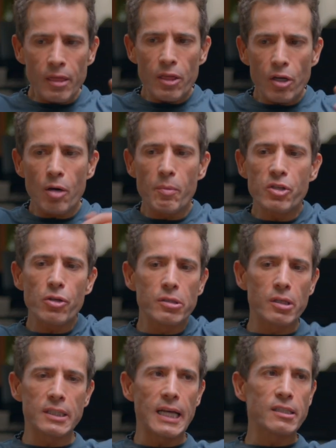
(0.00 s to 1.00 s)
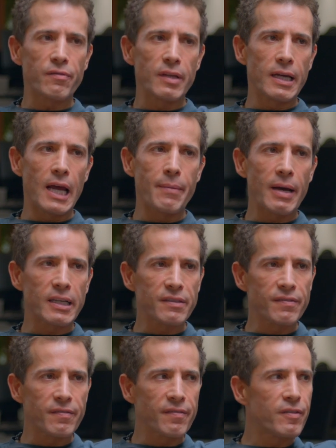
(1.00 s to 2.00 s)
The commercial success of the game
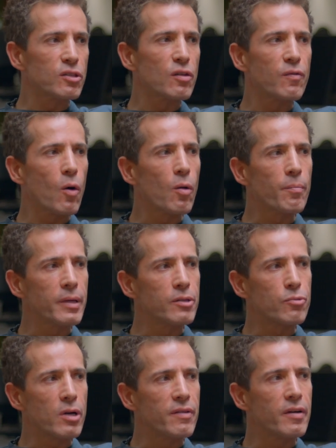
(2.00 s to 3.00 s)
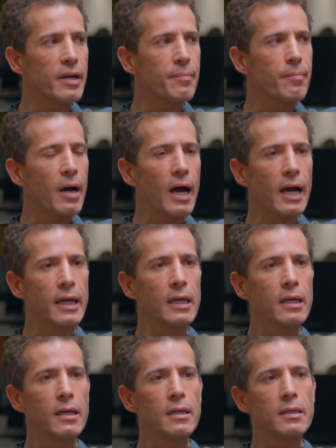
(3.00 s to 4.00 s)
has, first of all, been driven by
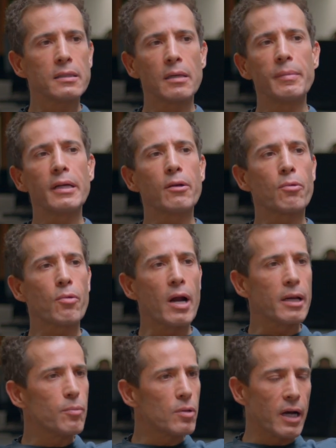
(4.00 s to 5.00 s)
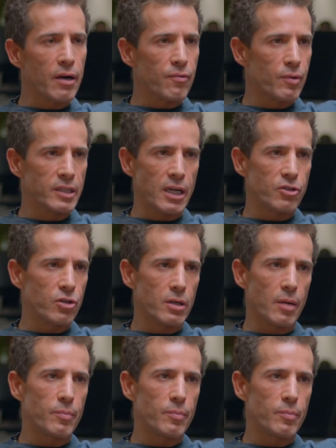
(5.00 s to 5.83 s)
some incredible kind of retention